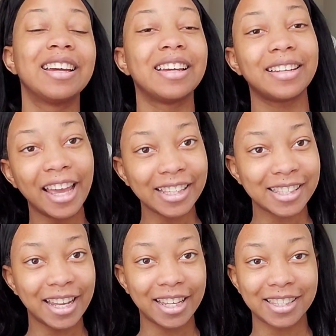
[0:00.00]
Next
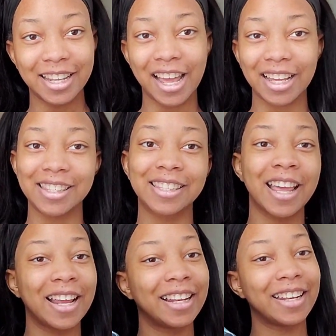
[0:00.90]

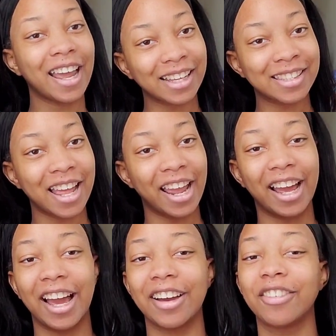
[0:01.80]
I
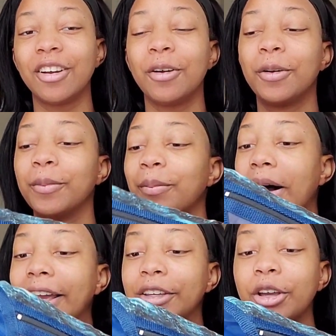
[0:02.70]
have
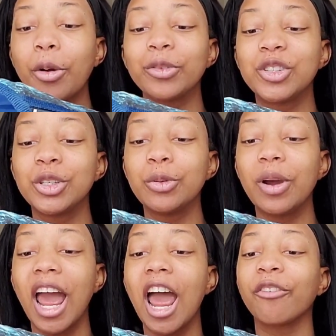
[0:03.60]
my go-to
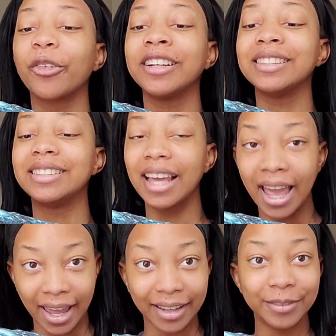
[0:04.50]

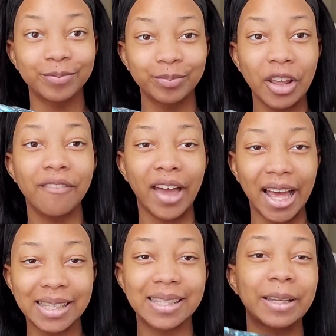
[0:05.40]
everyday
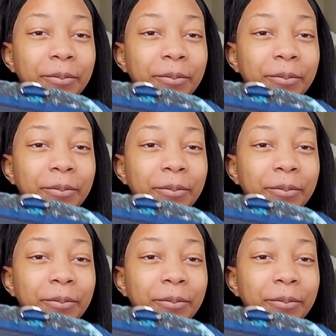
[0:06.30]
vest.